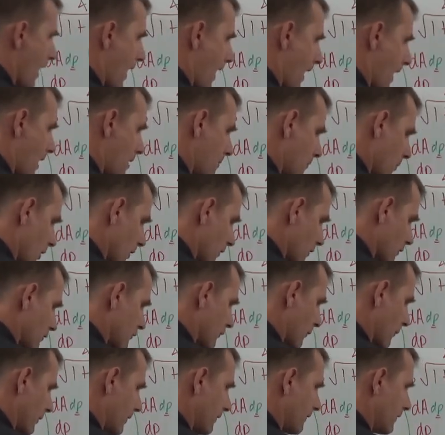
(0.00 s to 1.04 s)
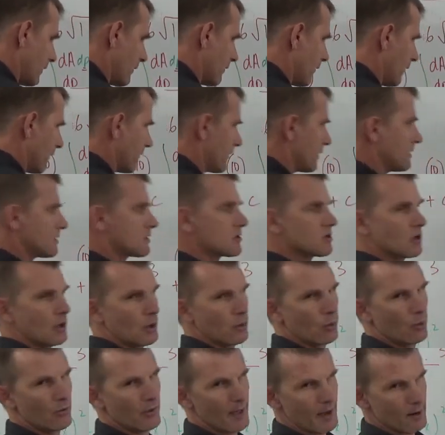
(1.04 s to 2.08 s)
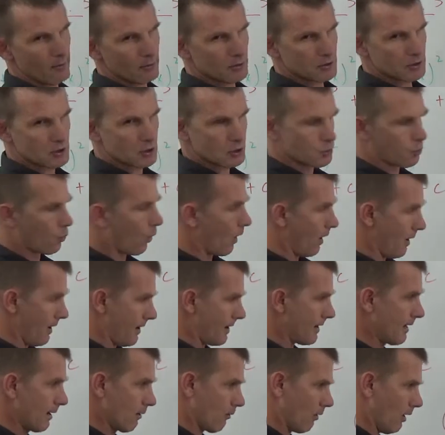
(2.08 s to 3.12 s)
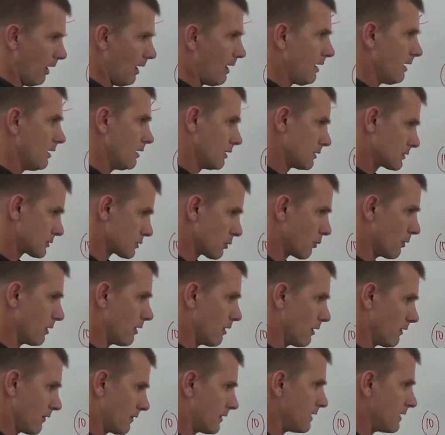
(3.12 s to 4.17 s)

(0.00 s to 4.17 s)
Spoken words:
and by the derivative of the inside. Well, that was just 1 anyway, so we're at